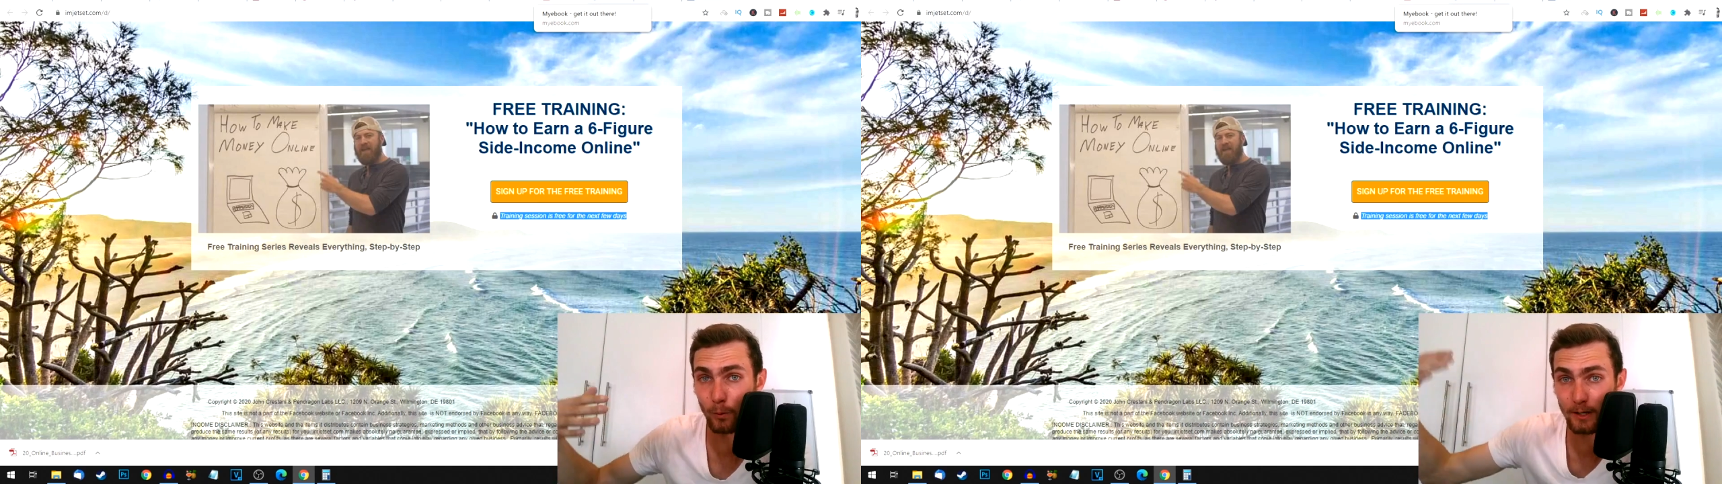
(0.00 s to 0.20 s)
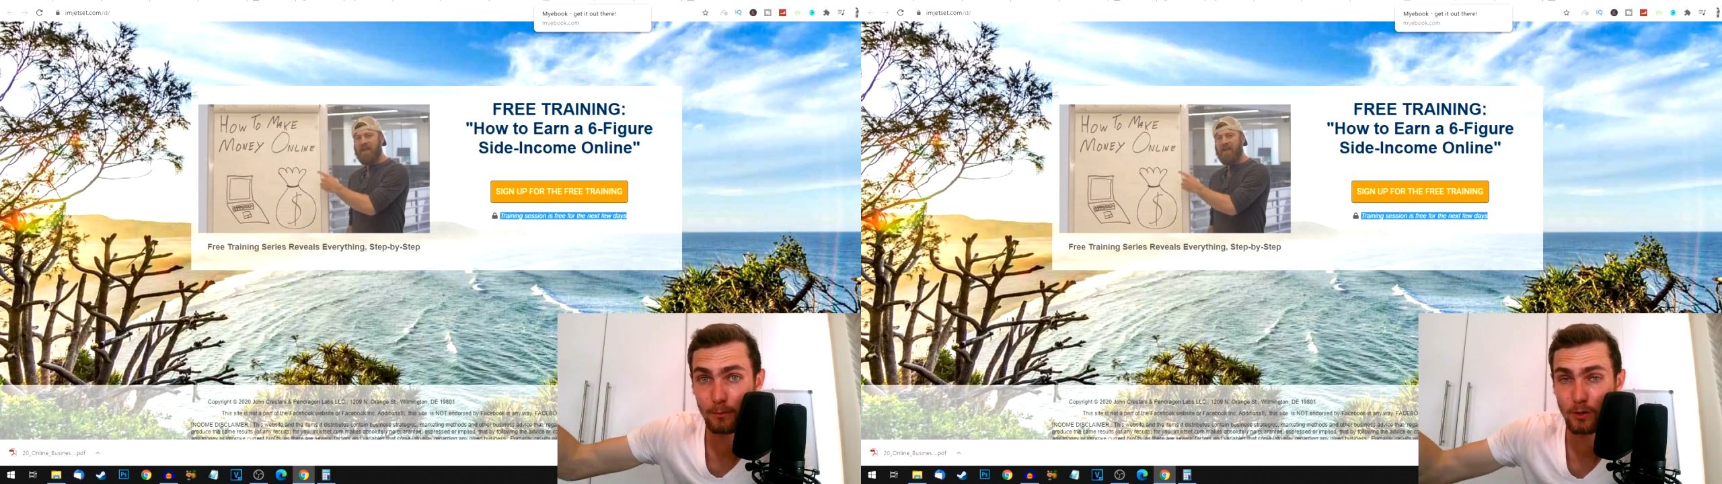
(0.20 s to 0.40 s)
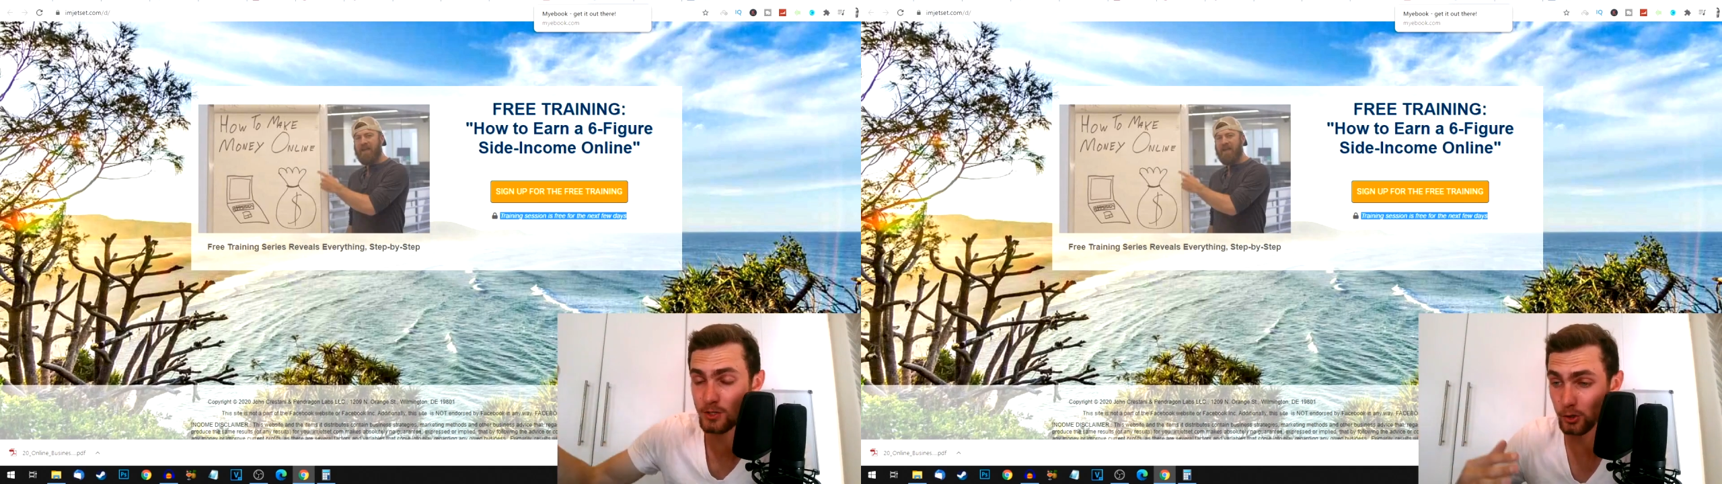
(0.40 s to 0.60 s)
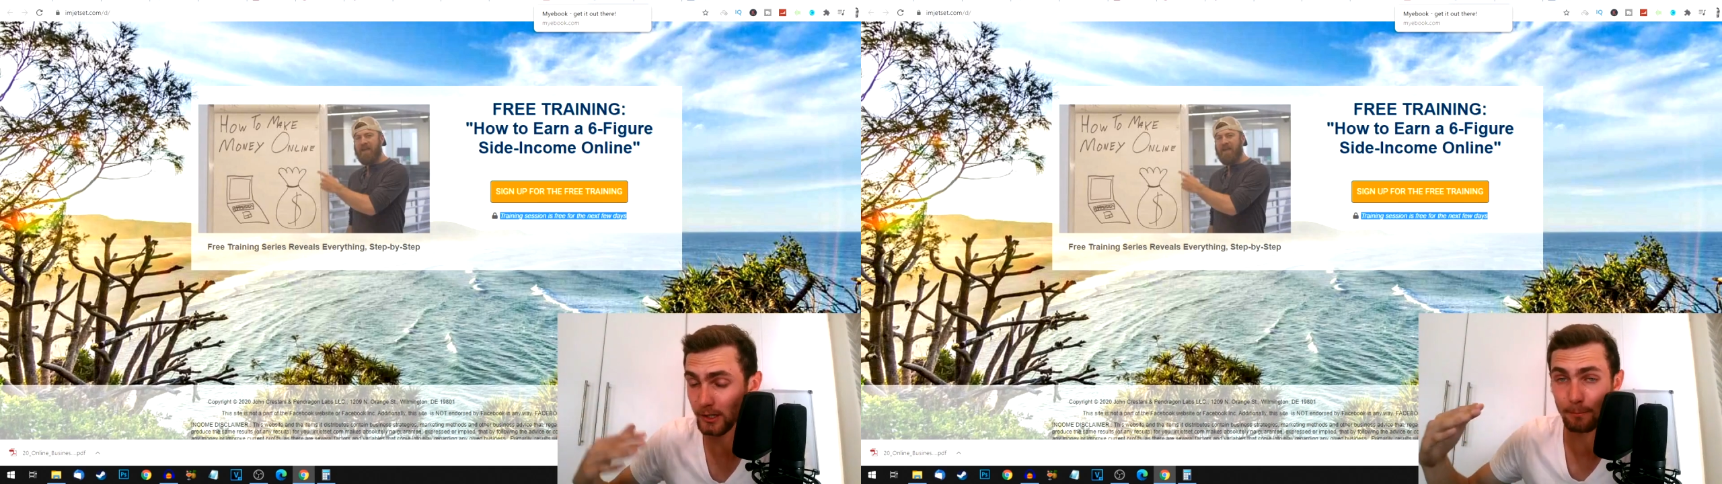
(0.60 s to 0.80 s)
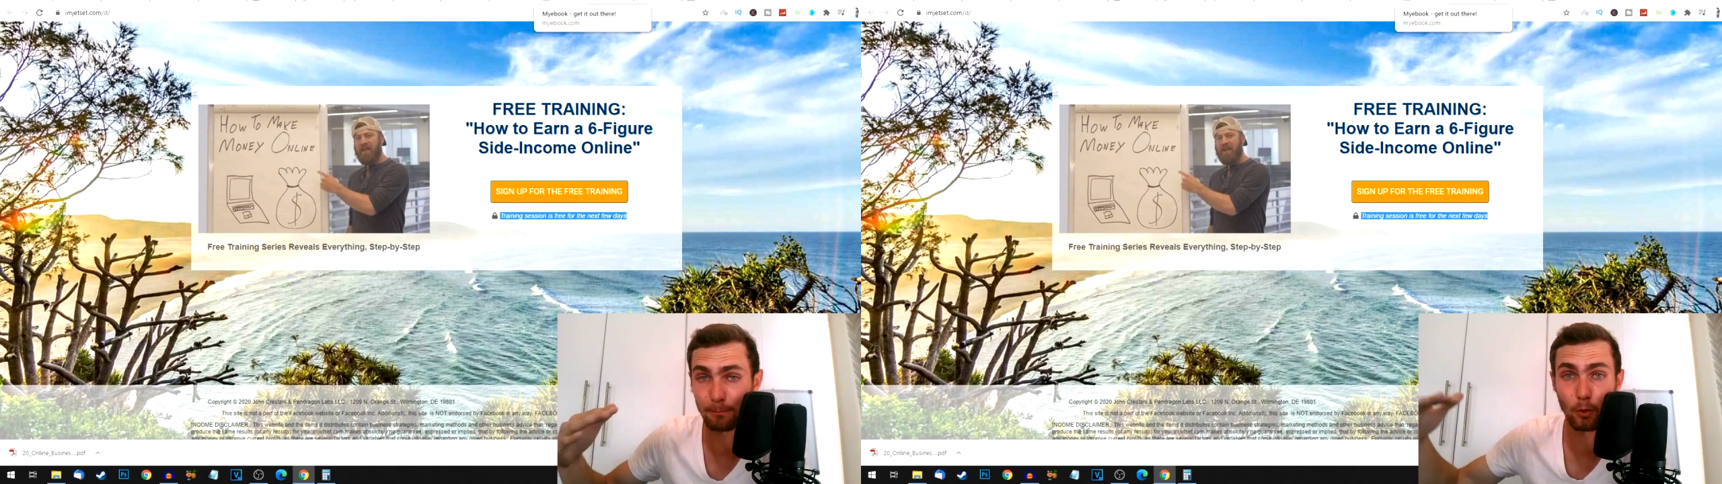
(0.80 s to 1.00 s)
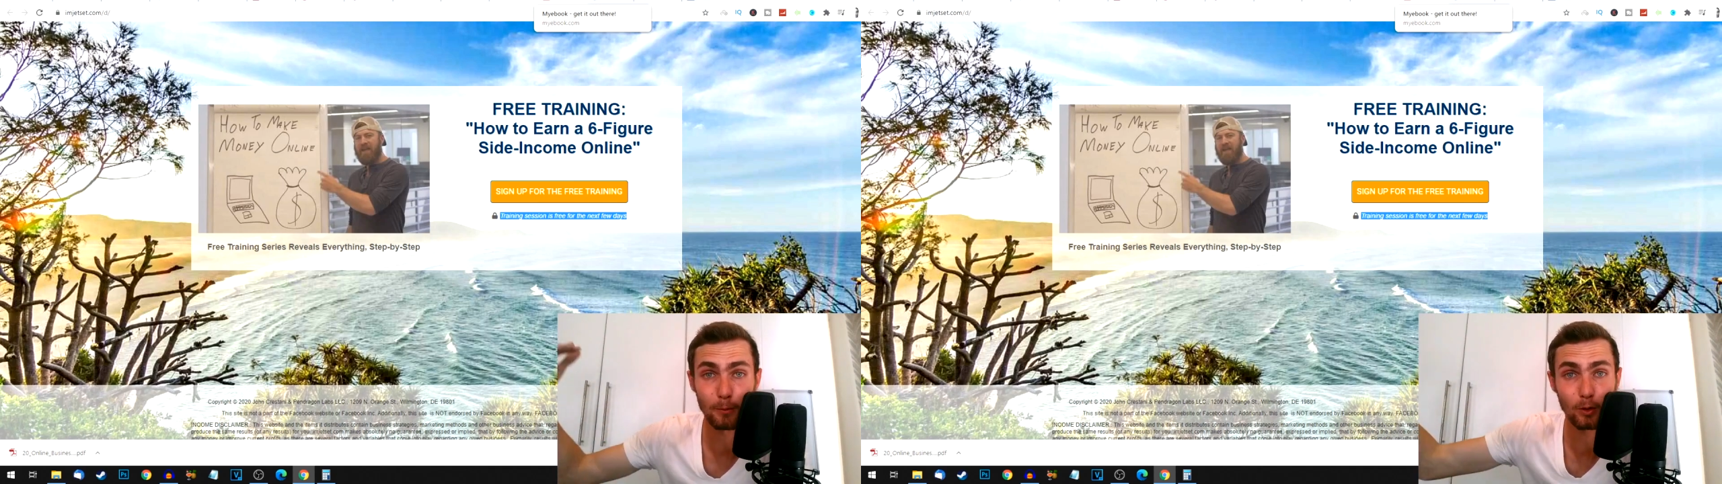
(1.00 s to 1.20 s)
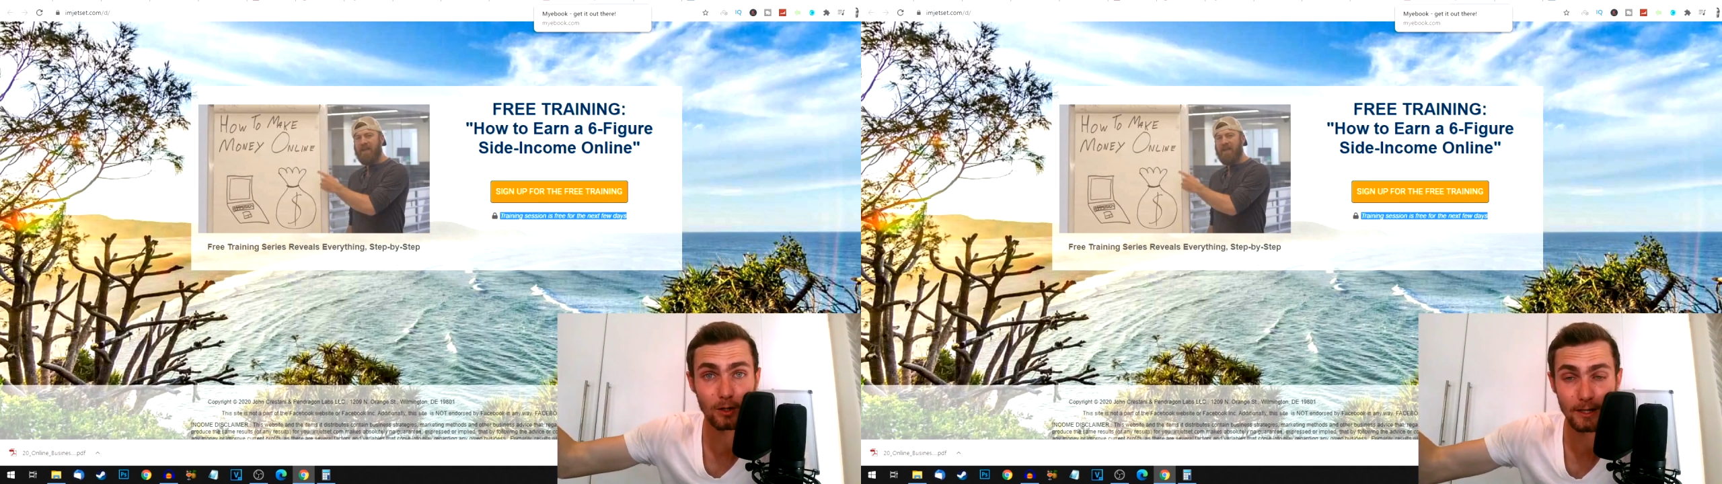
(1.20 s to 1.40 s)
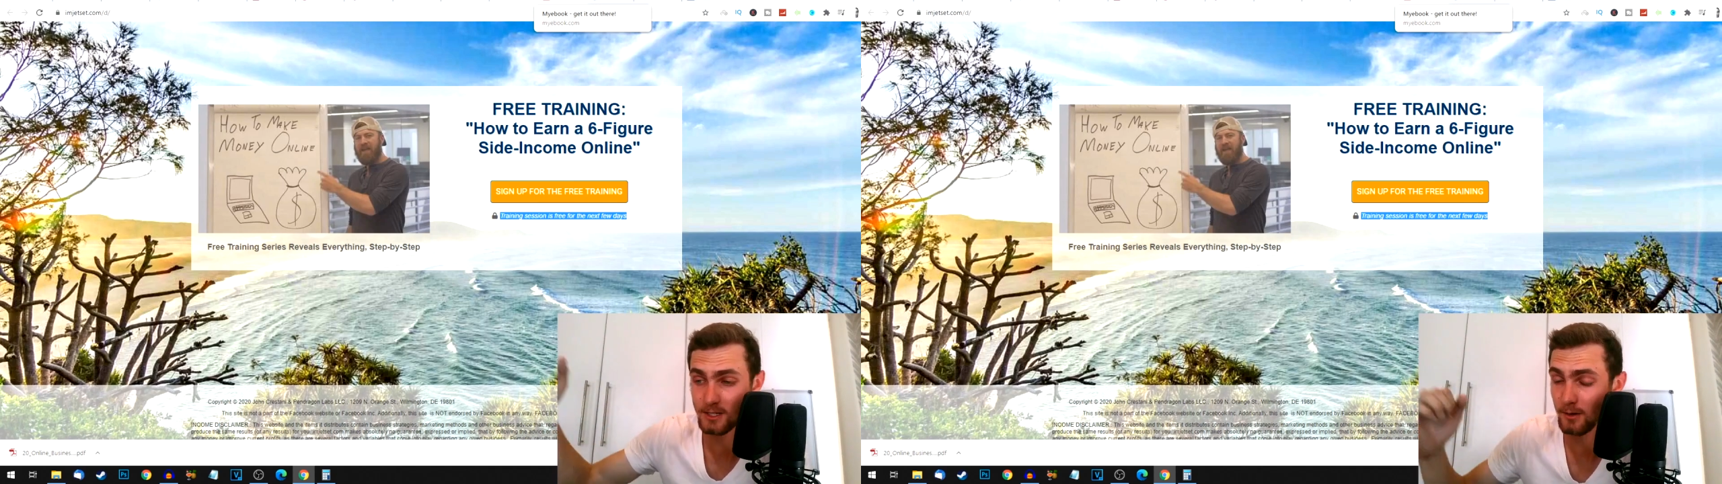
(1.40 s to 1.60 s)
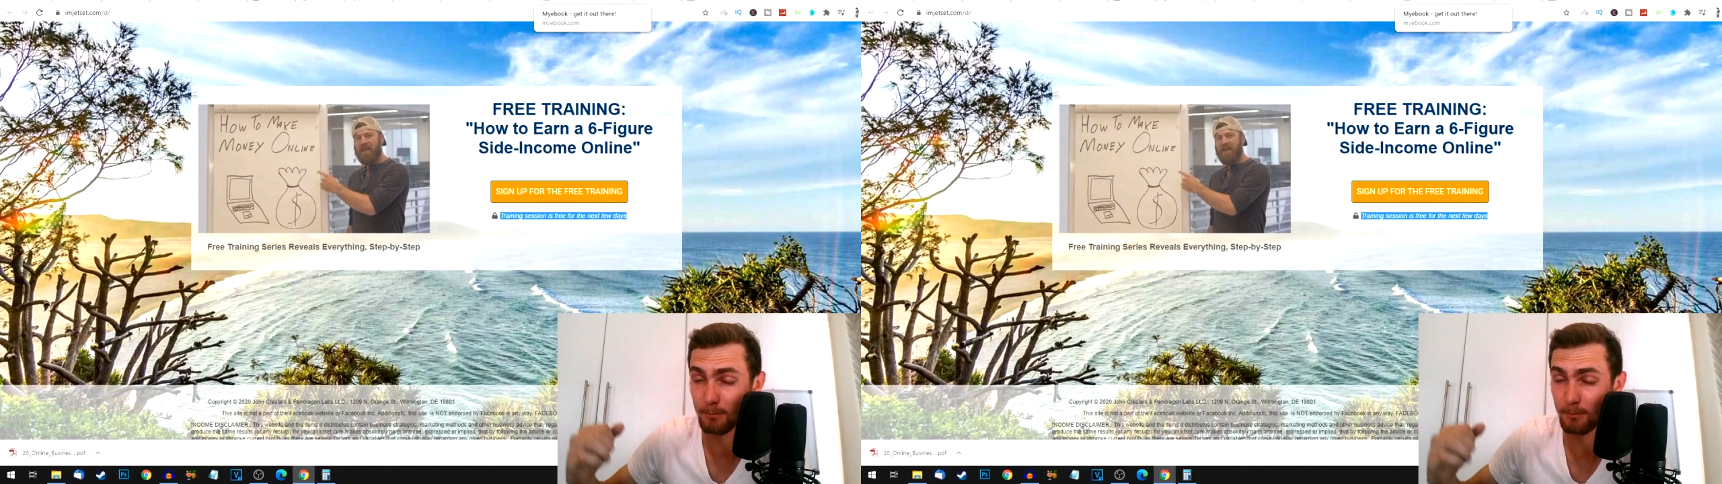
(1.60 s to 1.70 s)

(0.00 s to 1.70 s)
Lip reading: ebooks, you're going to get more and more clicks,